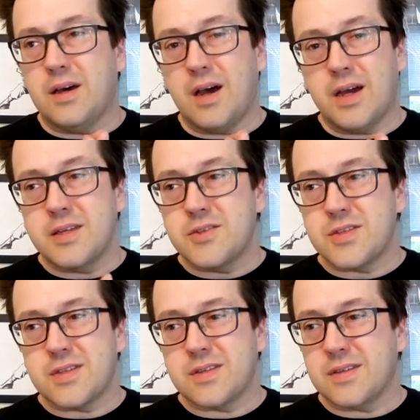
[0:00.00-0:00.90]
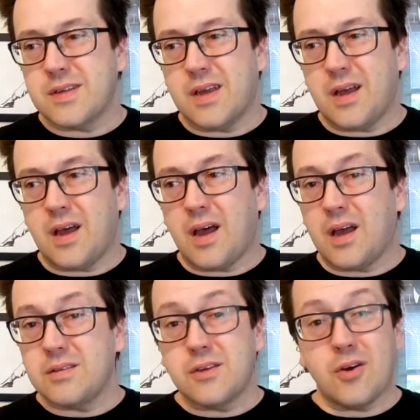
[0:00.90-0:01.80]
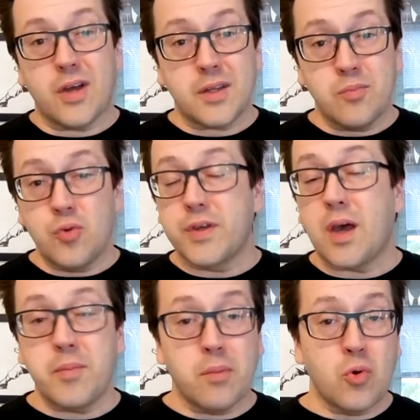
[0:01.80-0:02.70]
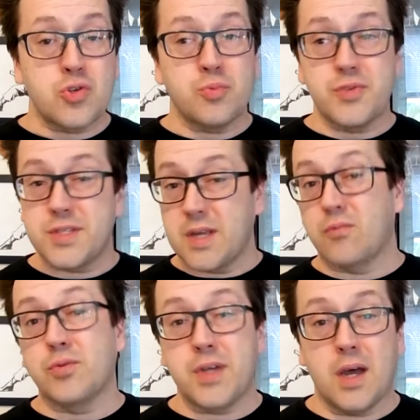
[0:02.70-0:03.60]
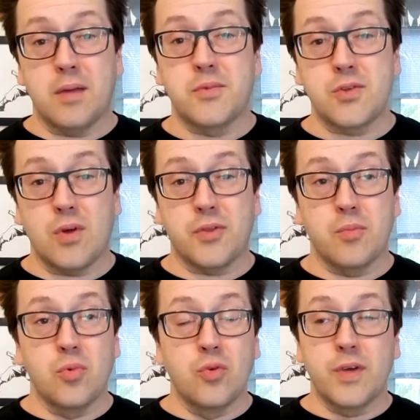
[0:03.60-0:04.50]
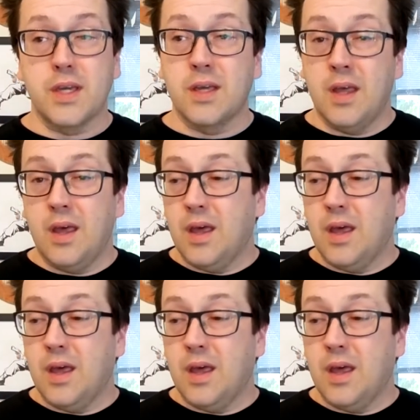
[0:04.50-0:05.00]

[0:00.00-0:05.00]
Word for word: I just, you know, the movie got me emotional several times throughout the movie.